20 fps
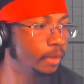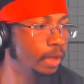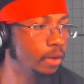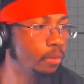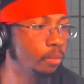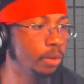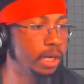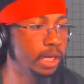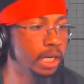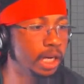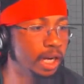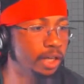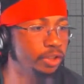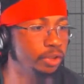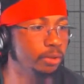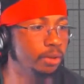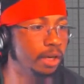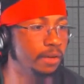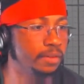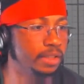where he knocks
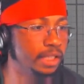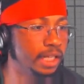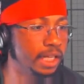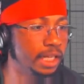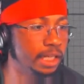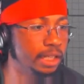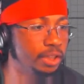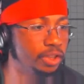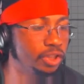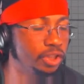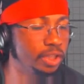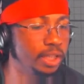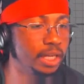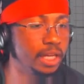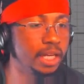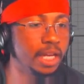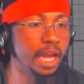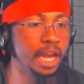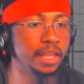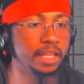you off stage
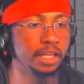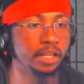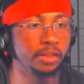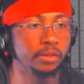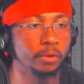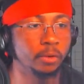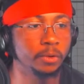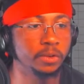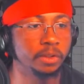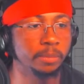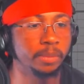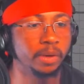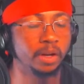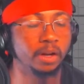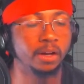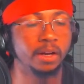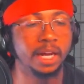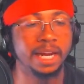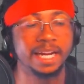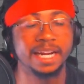and then he throws the
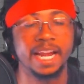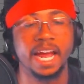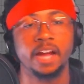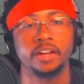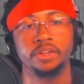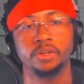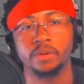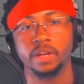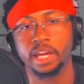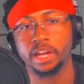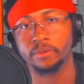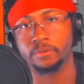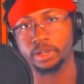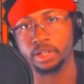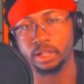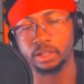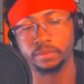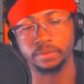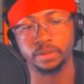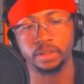ball and now you can't
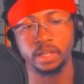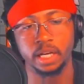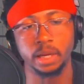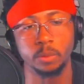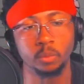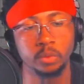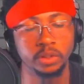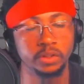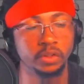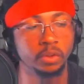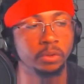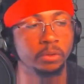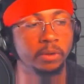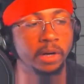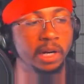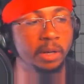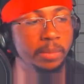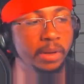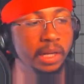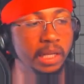recover. And what's so great
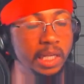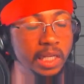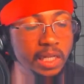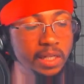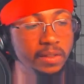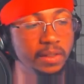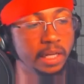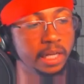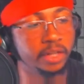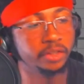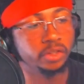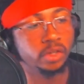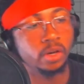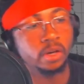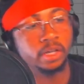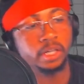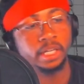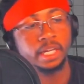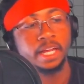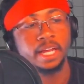about his edge
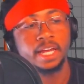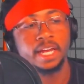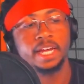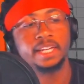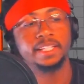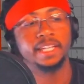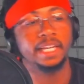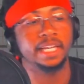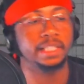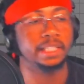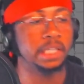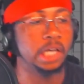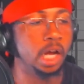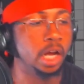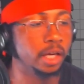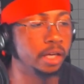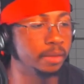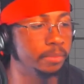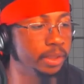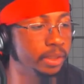guarding is that it's
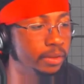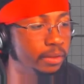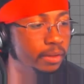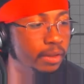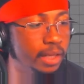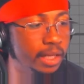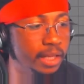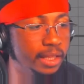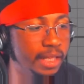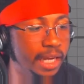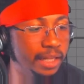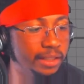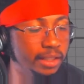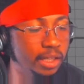non-committal. That's a